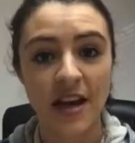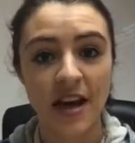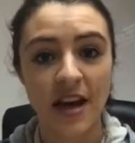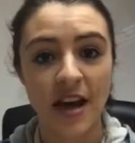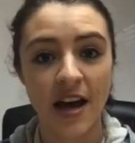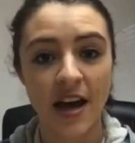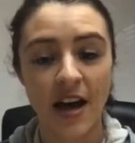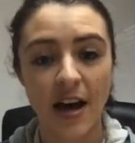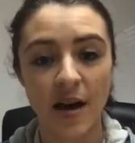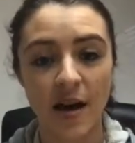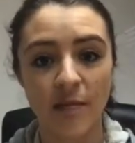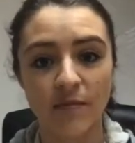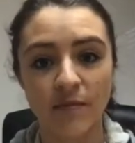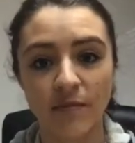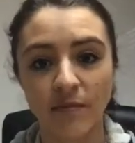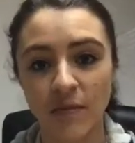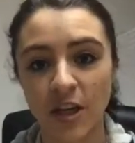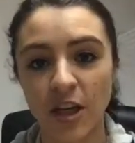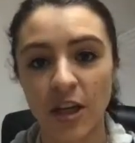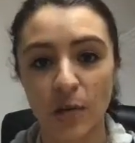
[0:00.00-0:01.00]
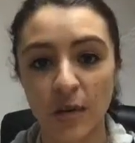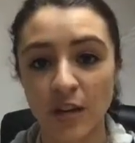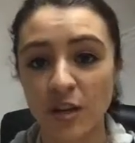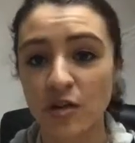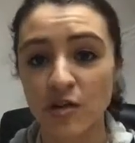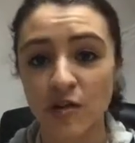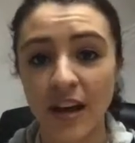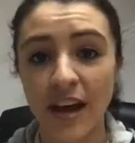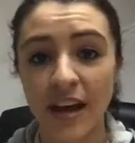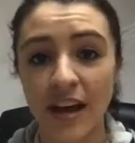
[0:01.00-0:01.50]
We
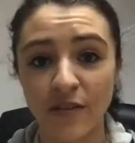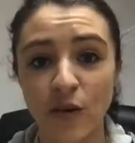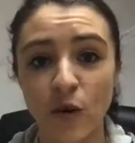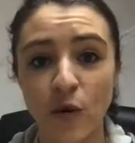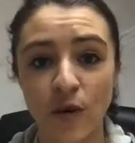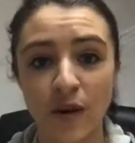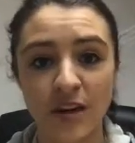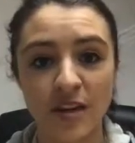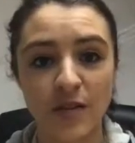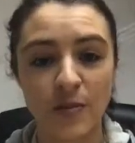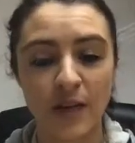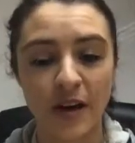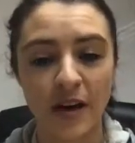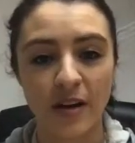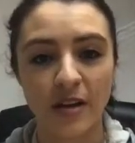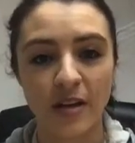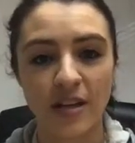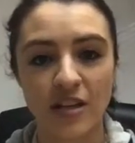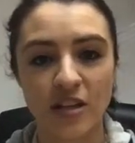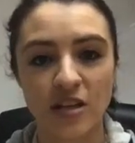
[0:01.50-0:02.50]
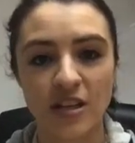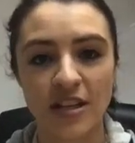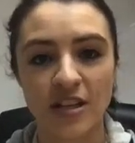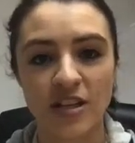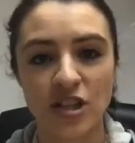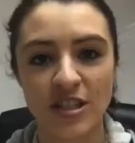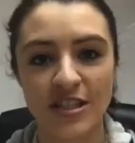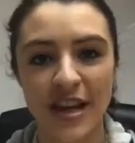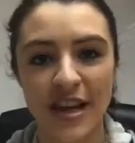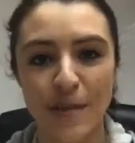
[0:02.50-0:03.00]
do that, of course, but it's
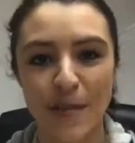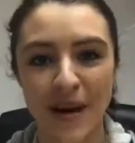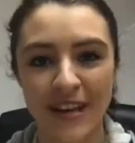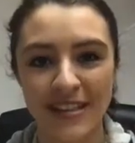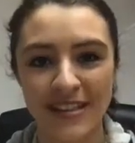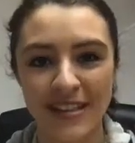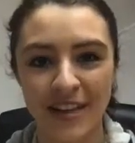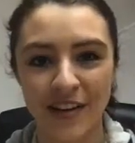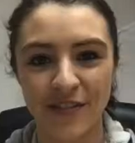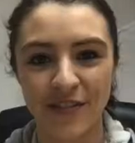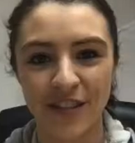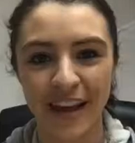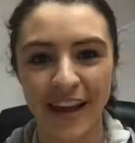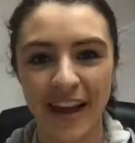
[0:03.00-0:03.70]
just that mindset of like,